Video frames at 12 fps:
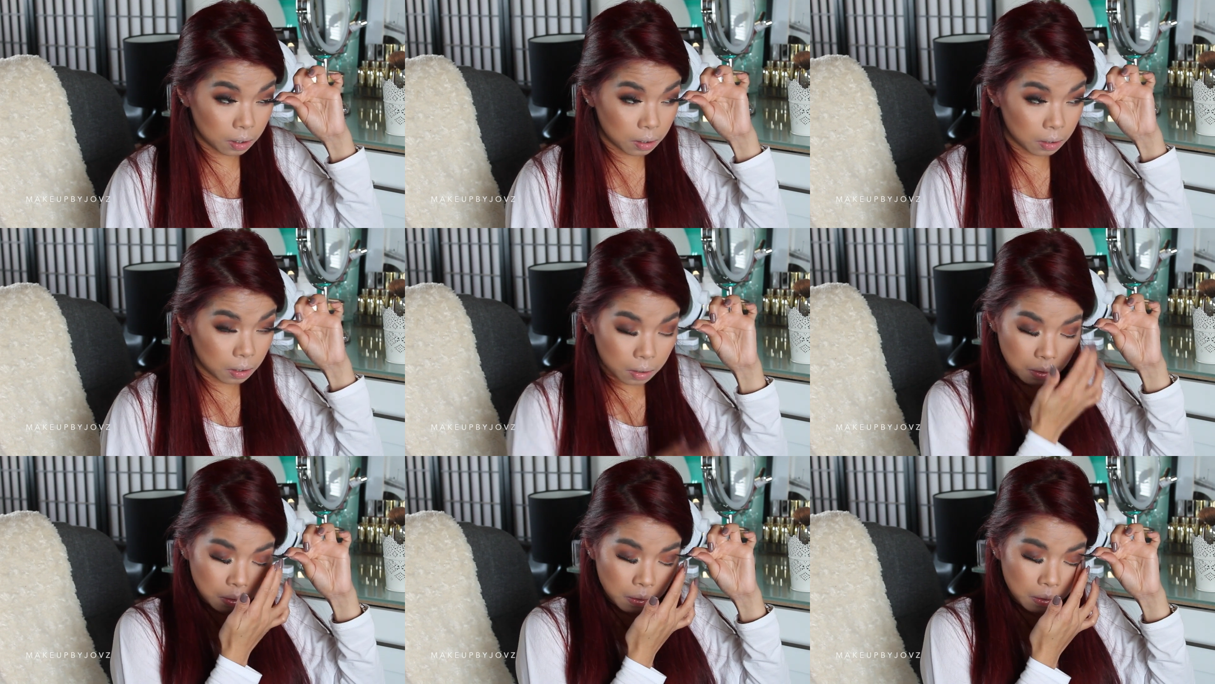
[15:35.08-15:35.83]

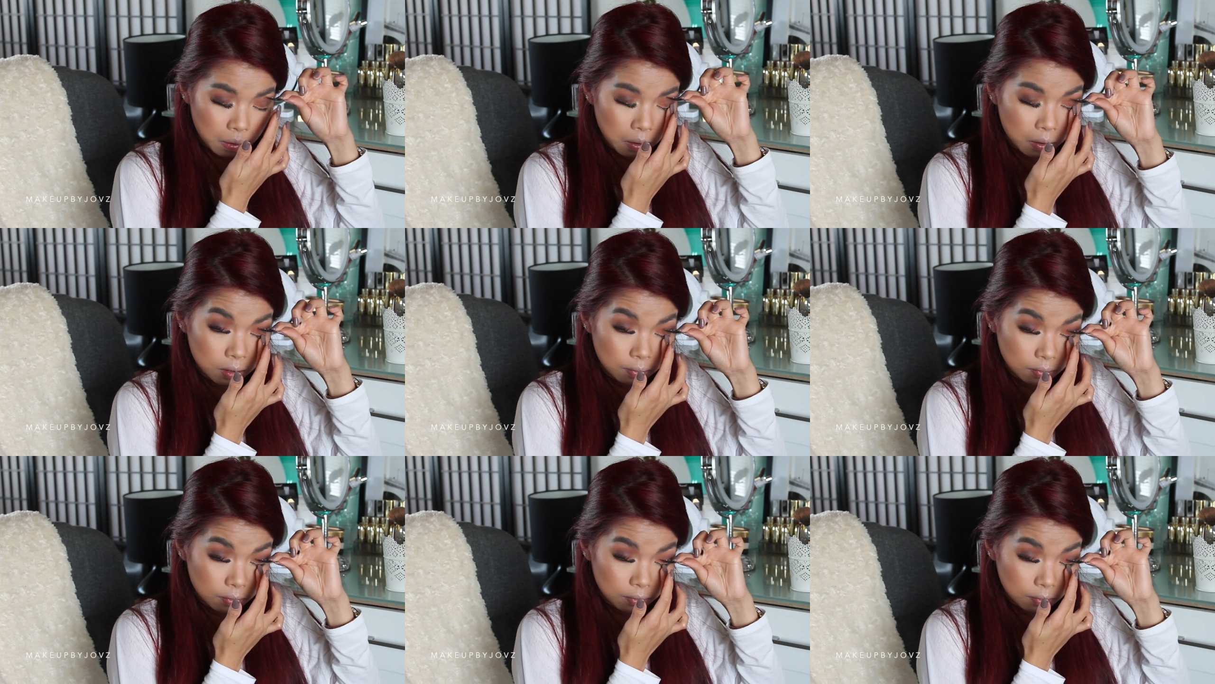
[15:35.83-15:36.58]

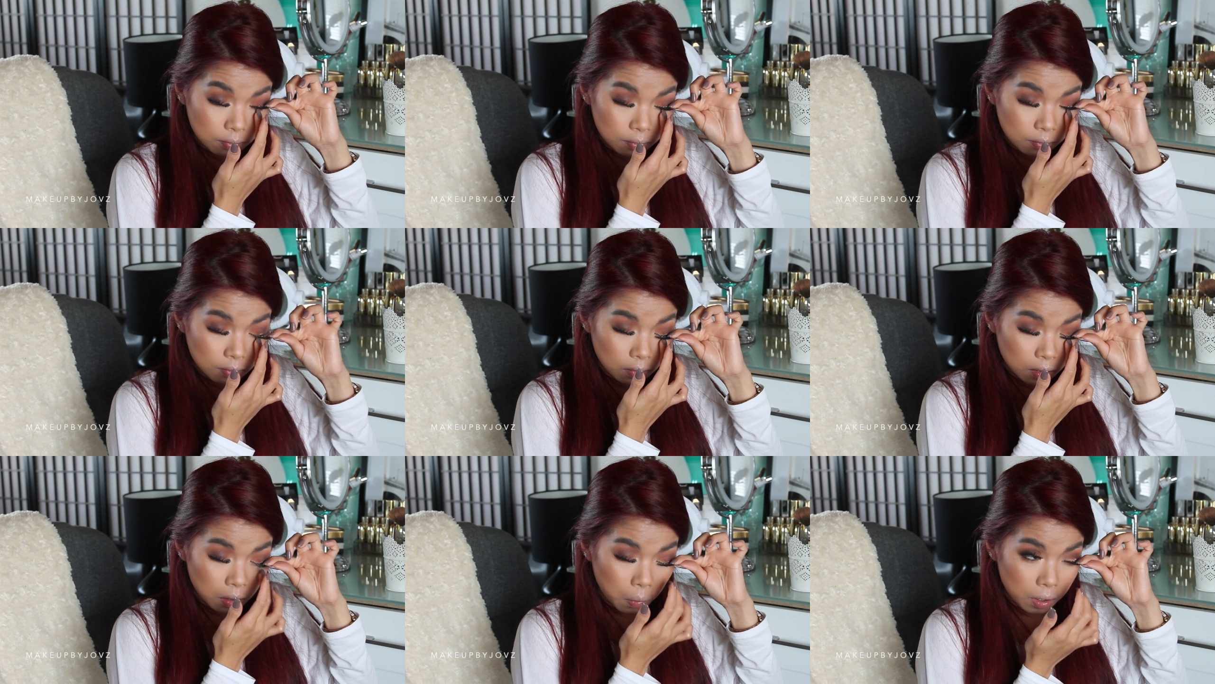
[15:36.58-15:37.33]

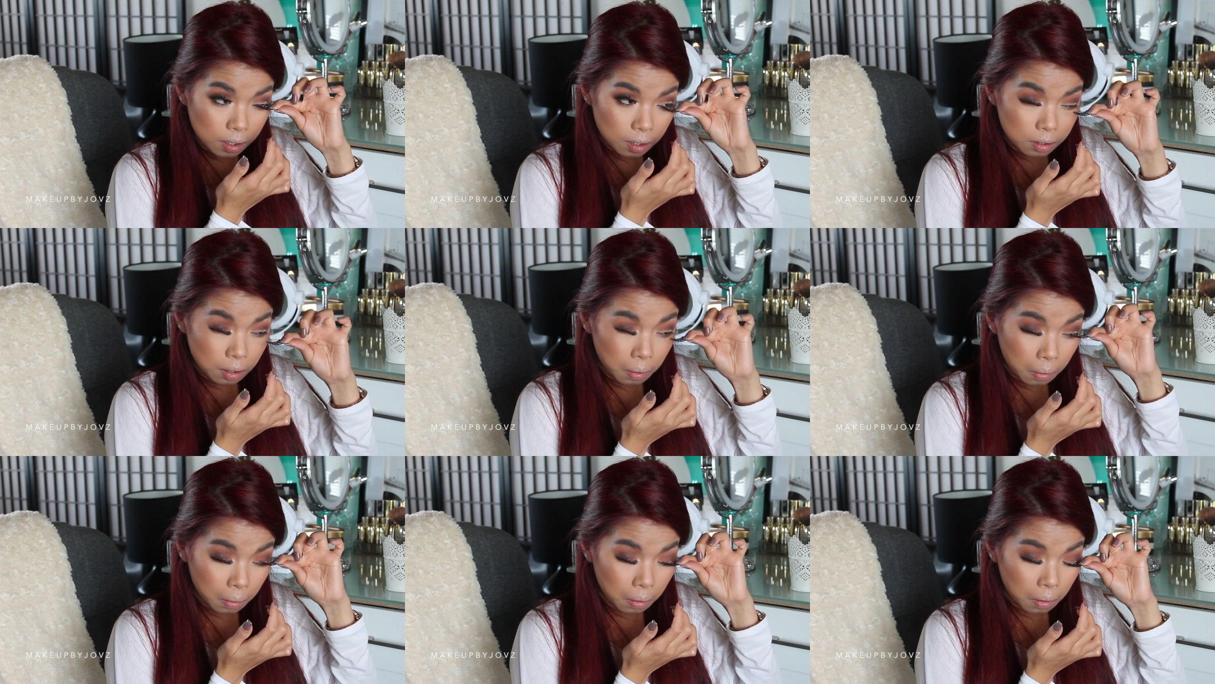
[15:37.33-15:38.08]

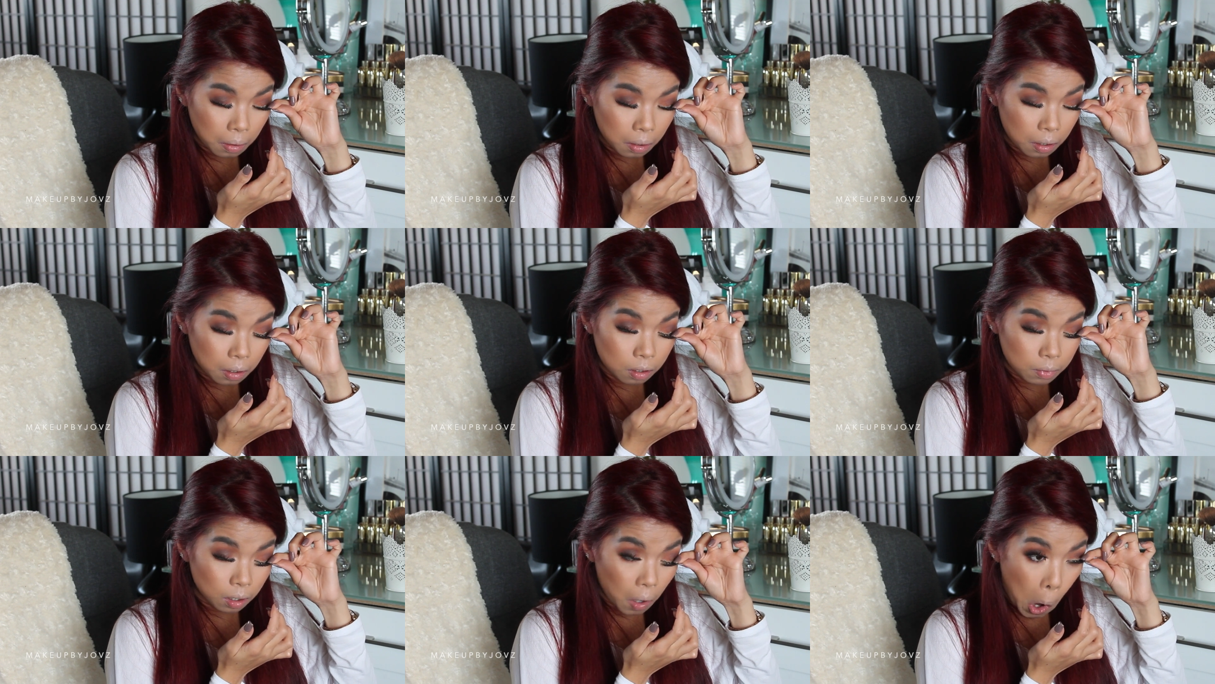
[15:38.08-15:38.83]

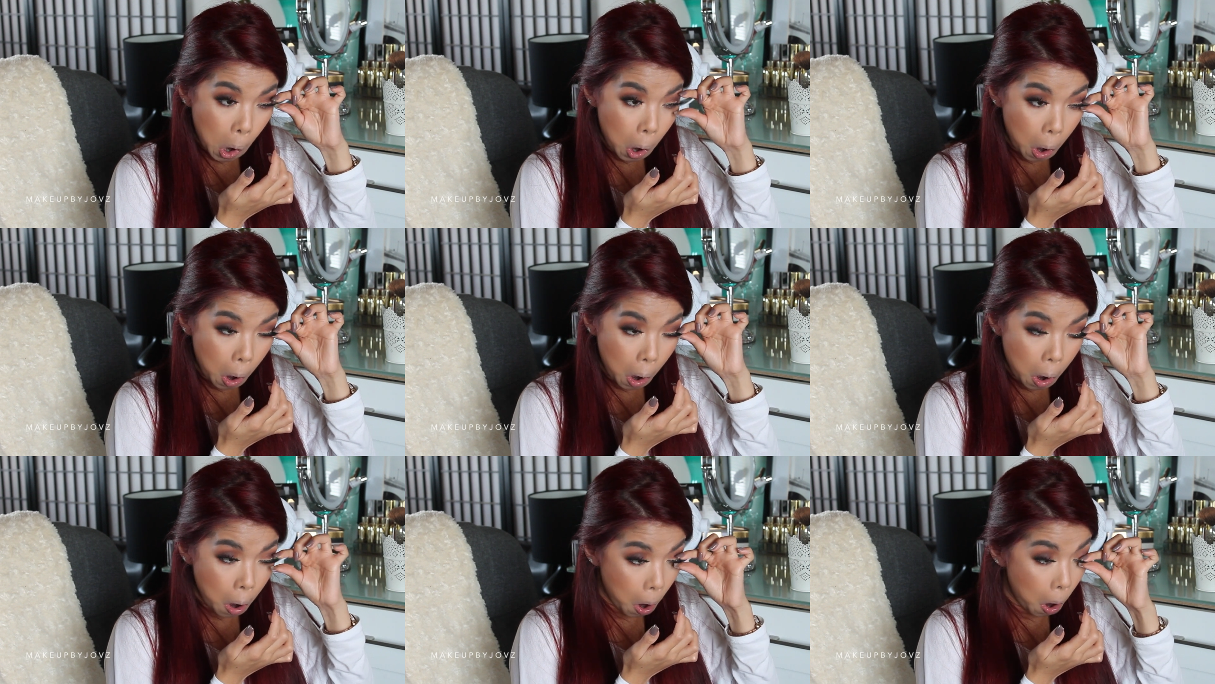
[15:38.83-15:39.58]

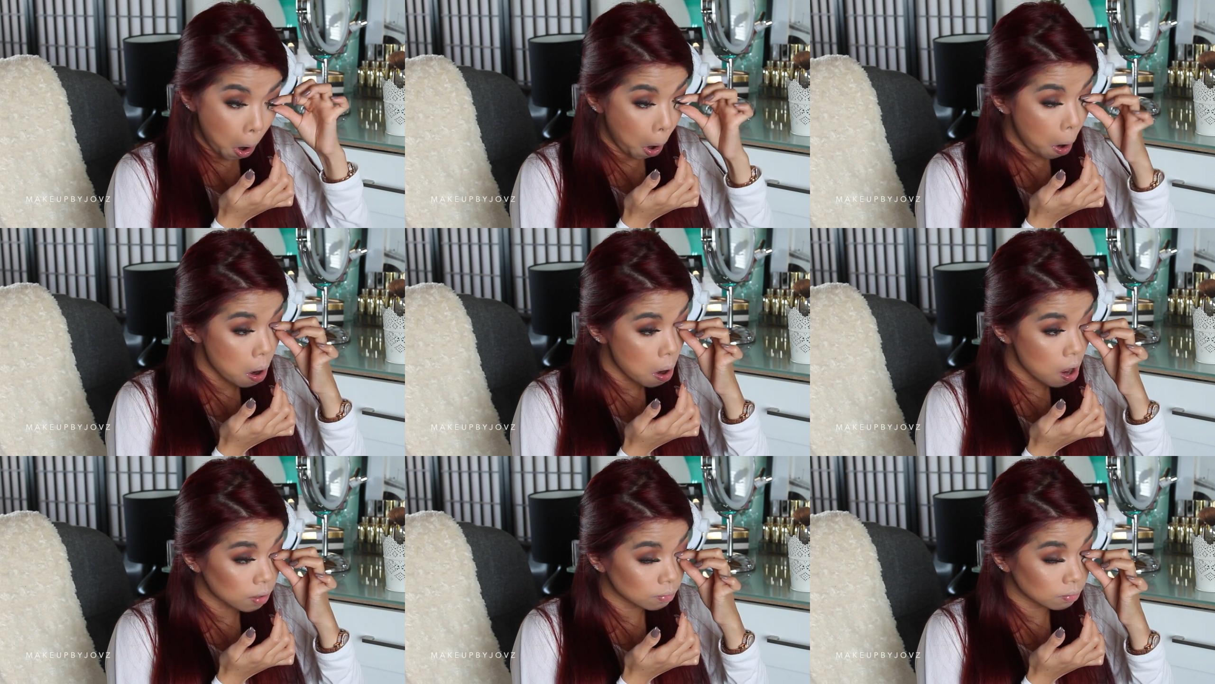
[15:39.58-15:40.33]

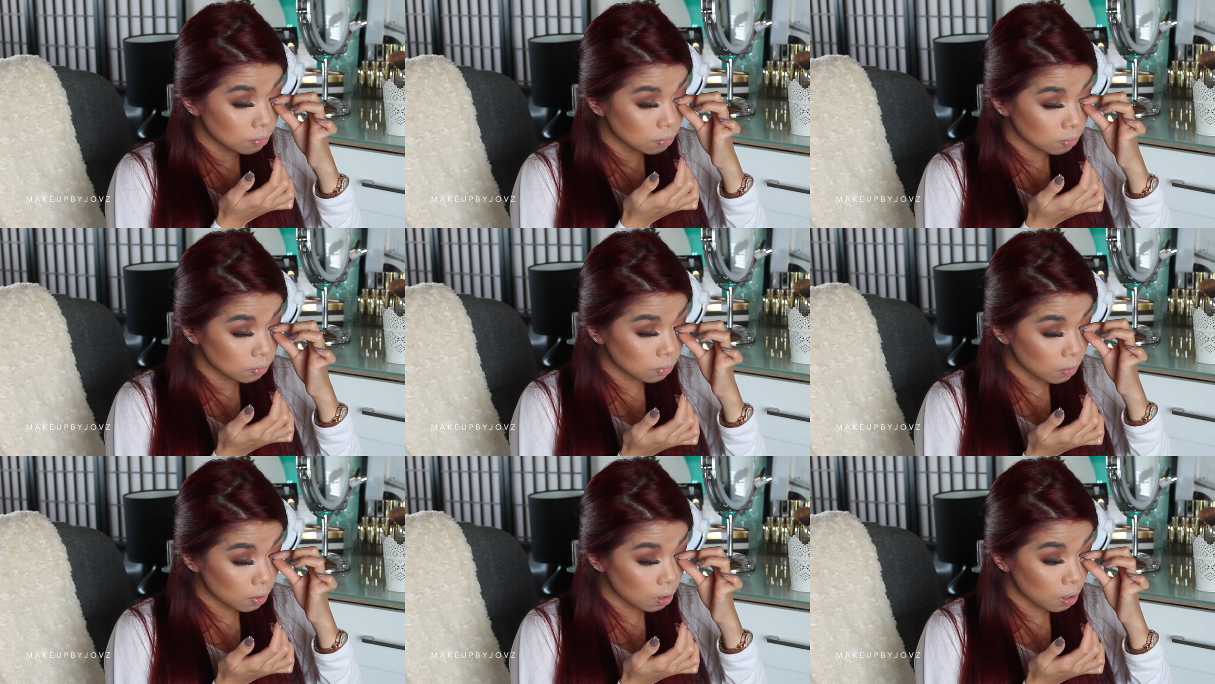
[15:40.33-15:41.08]

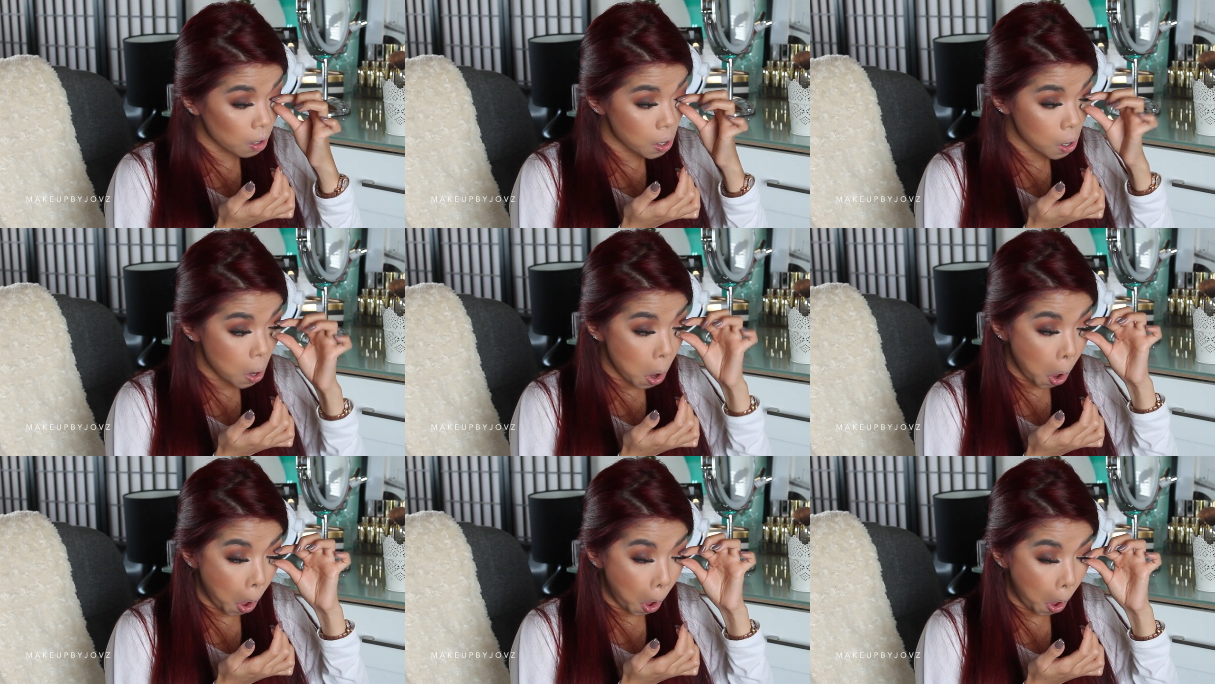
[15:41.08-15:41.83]

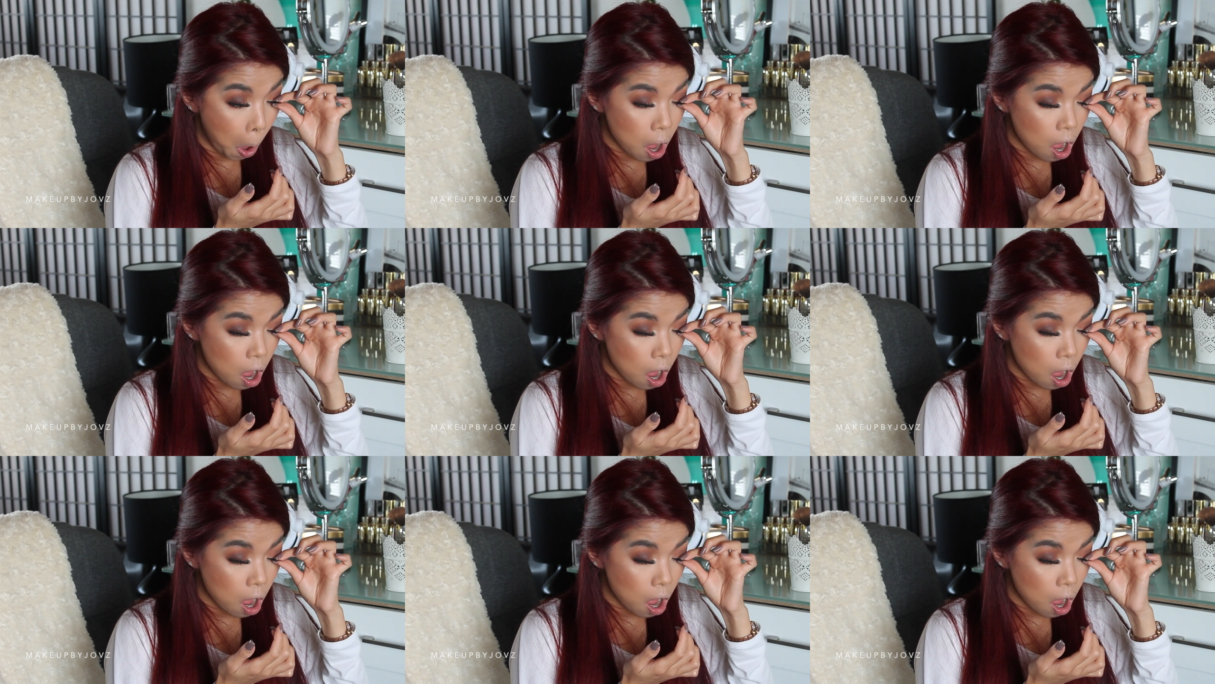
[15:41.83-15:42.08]
[no speech]